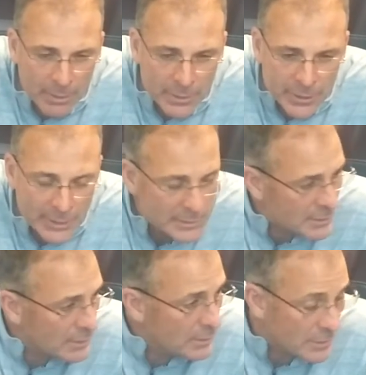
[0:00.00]
But Chase
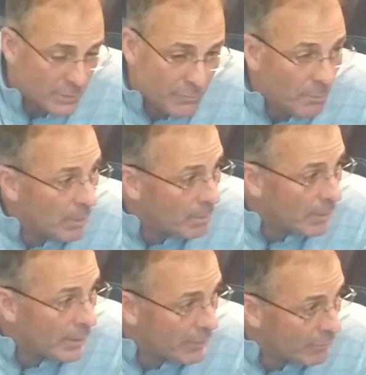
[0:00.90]
is a good football
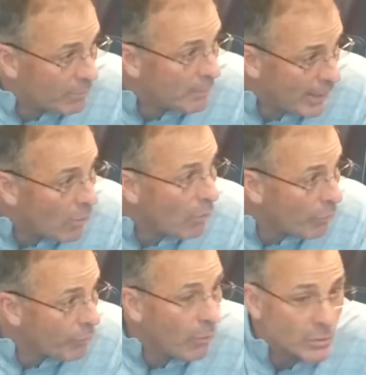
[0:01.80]
player. He can make all
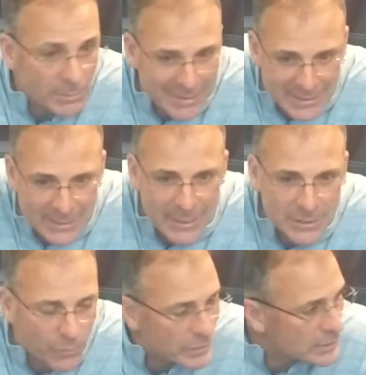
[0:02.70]
the throws. I mean, he's a
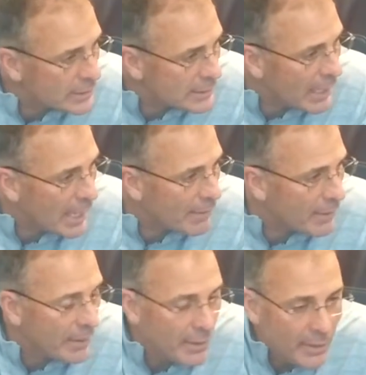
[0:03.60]
6'6"
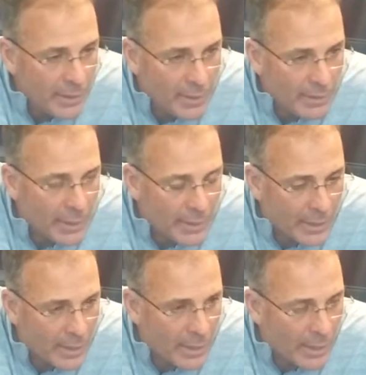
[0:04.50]
guy that
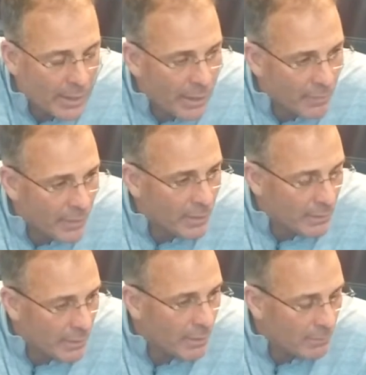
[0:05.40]
I think,
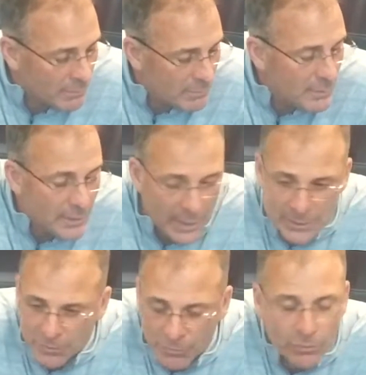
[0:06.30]
you know,
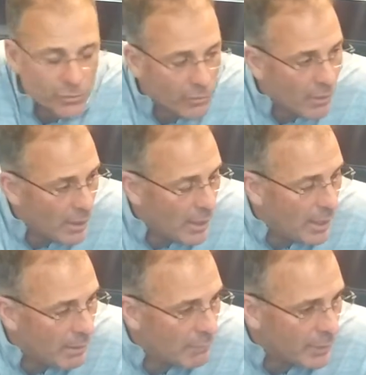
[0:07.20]
has a future.
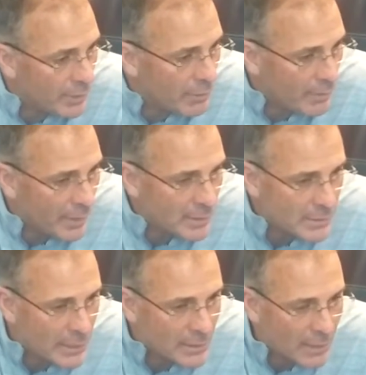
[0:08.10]
I really do. I think he's
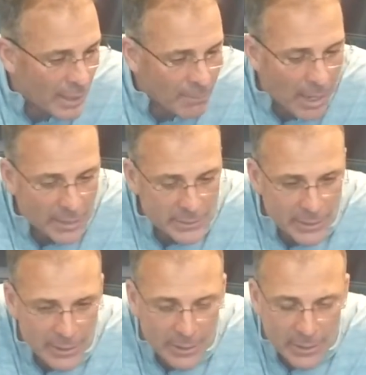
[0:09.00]
got a lot of
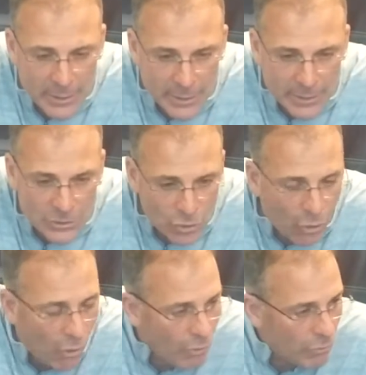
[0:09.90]
moxie. He's
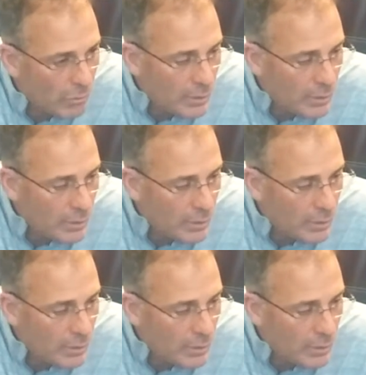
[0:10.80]
tall.